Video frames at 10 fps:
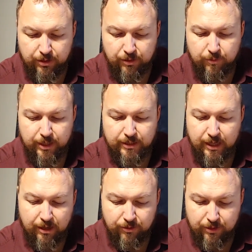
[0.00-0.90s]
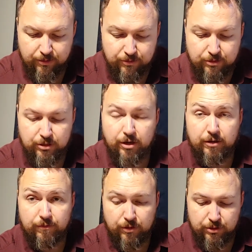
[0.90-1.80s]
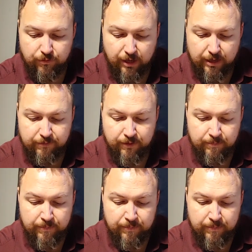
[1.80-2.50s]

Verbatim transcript: he went down, starting in verse 5.